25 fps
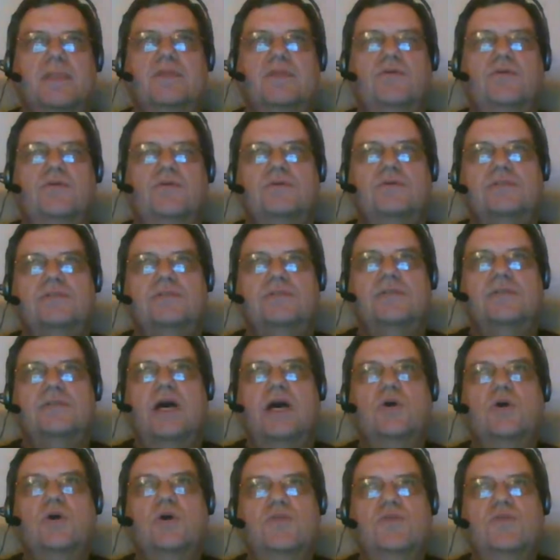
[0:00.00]
Not
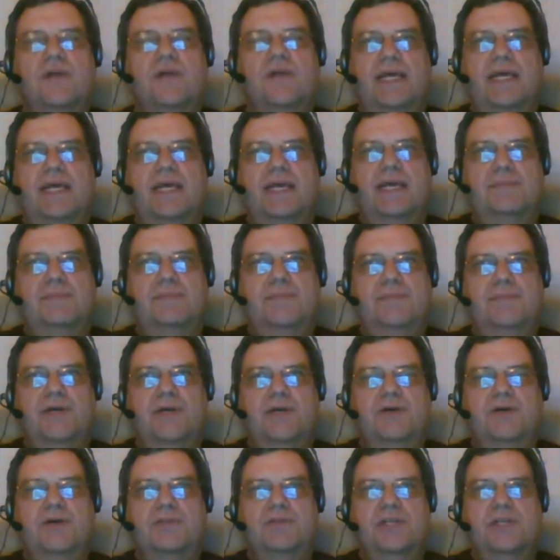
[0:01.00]
overly,
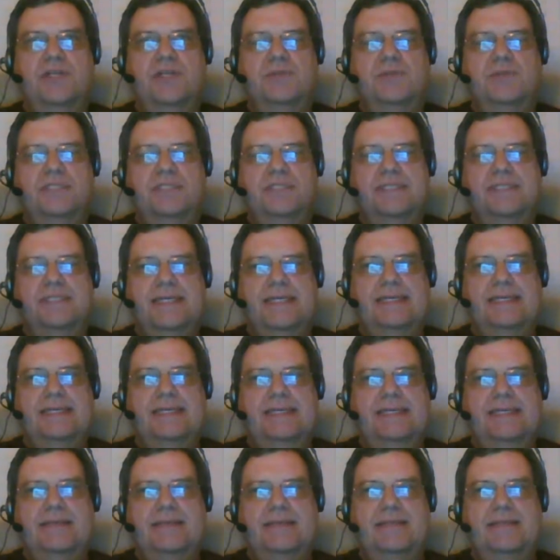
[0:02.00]
because I would
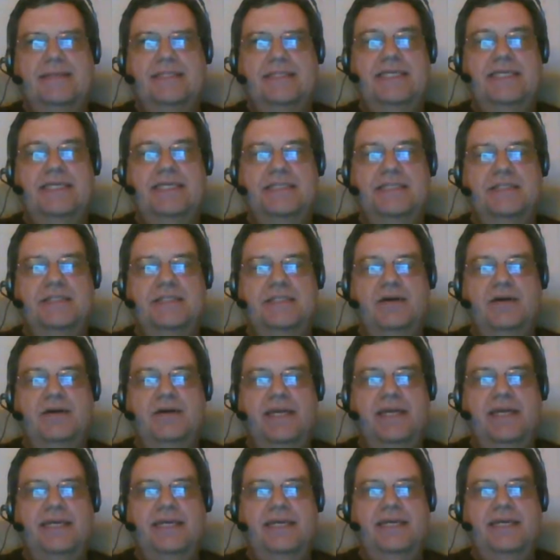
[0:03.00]
say any decent
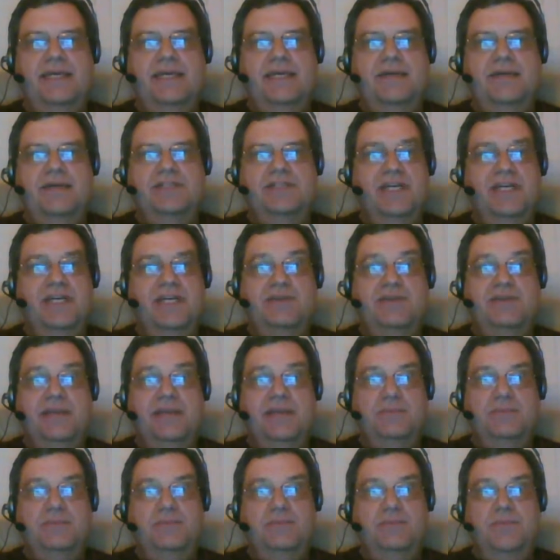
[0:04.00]
I D E can
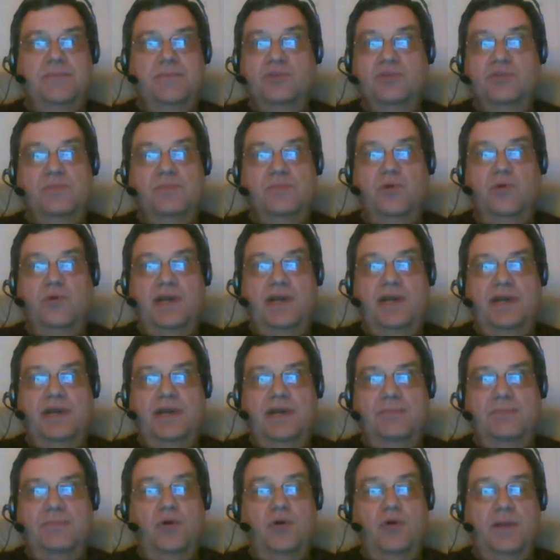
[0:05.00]
generate a lot of boiler,
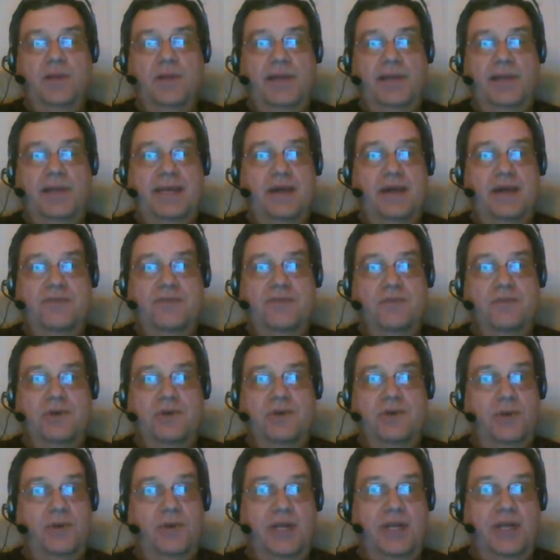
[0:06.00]
boilerplate code
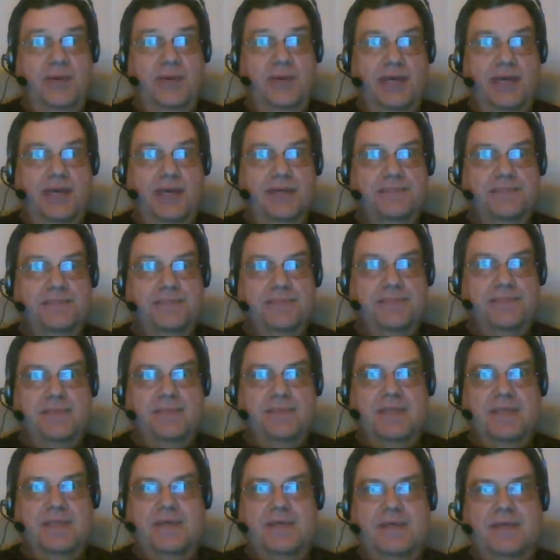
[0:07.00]
for you anyway
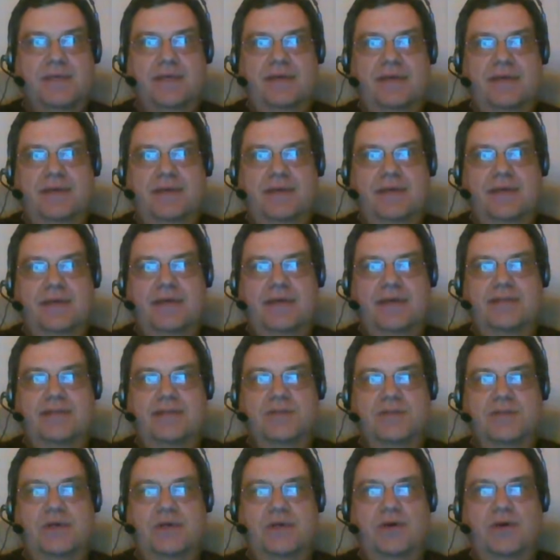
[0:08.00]
and
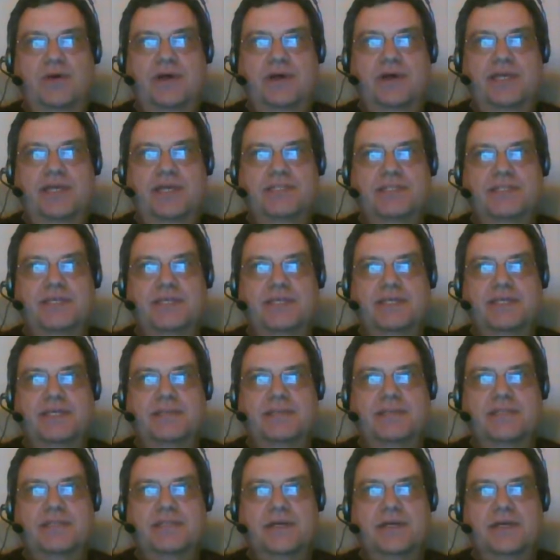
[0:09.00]
do a lot of these
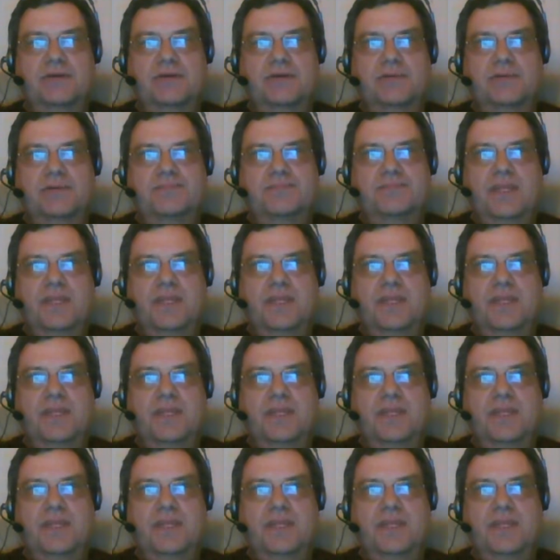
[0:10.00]
things. So